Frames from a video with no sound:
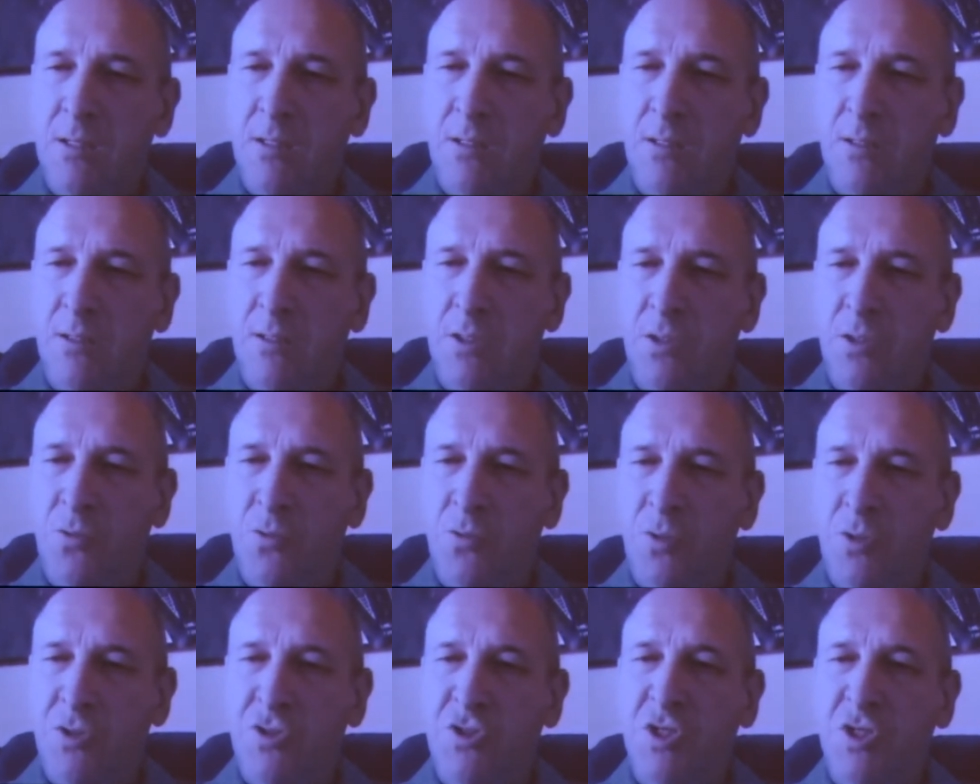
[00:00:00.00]
and
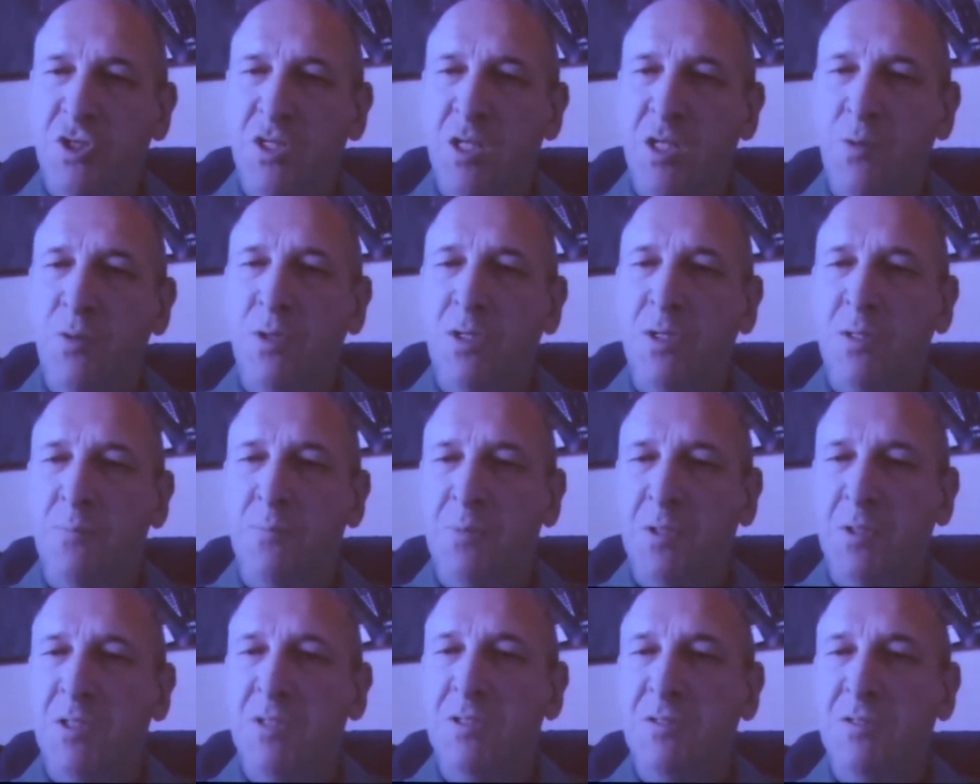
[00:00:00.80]
a
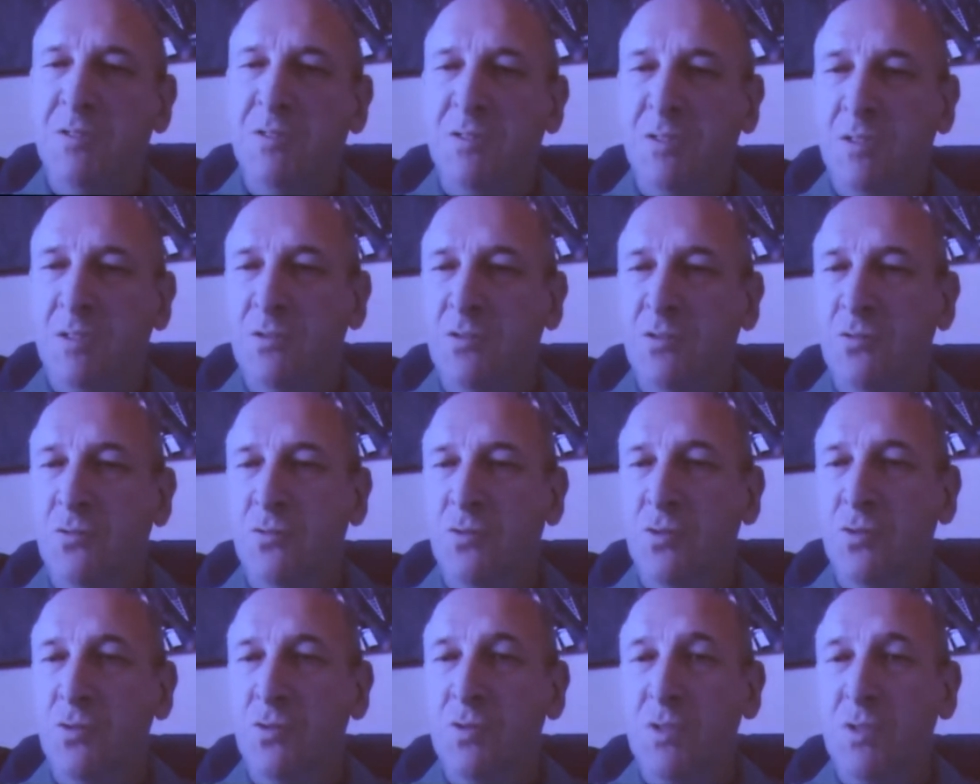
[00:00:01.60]
generic
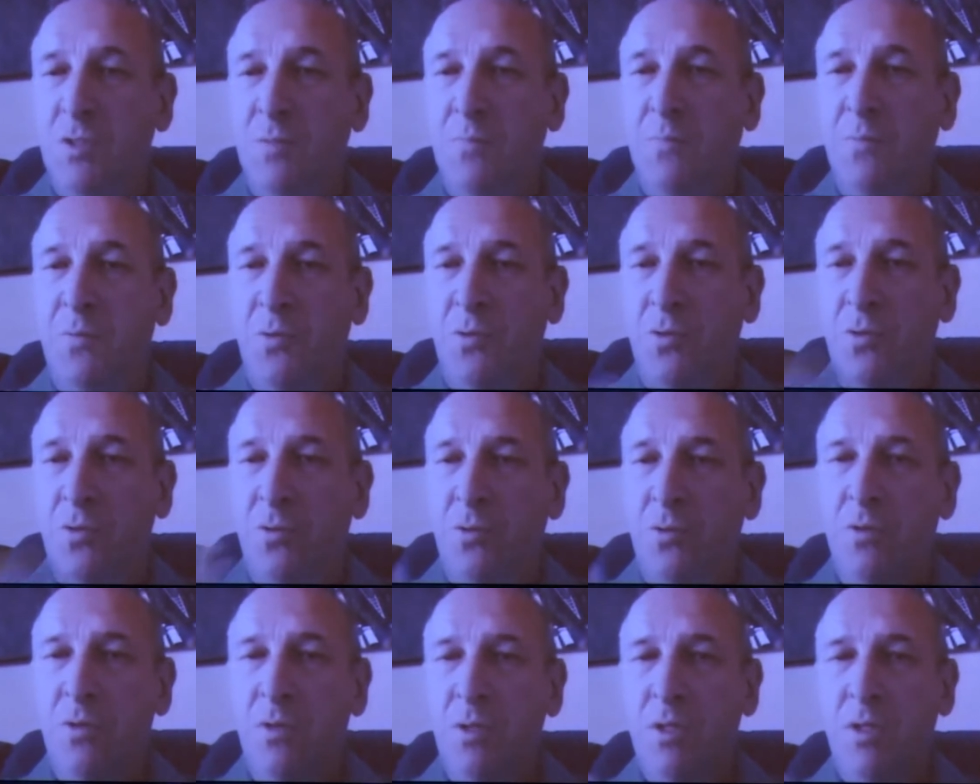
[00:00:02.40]
ability to use a
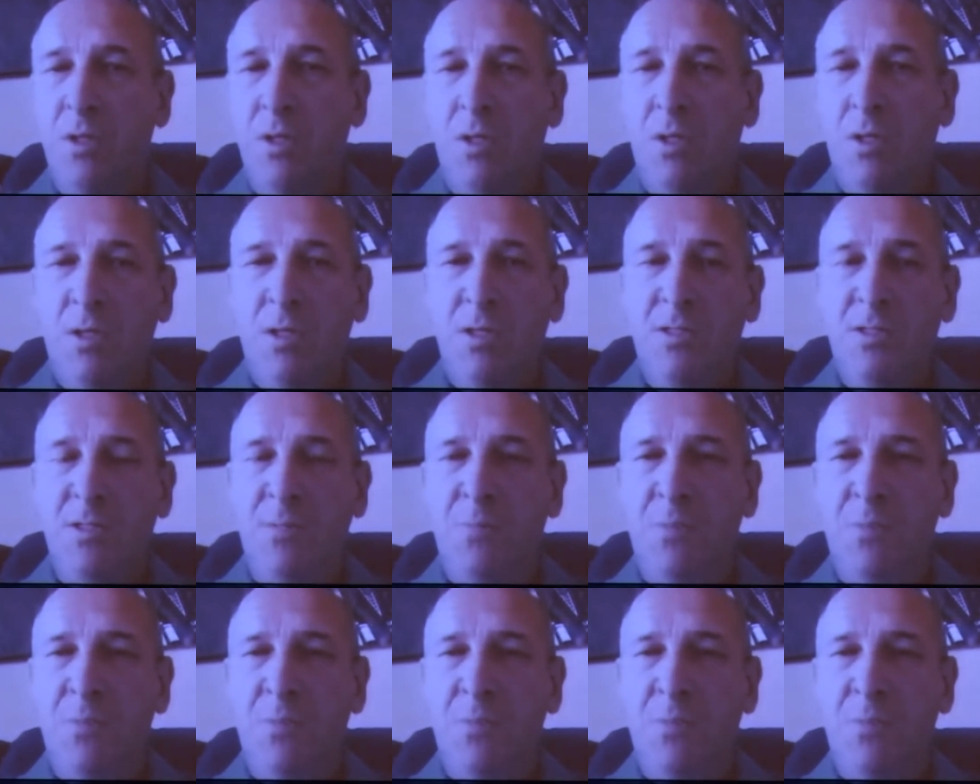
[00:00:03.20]
computer.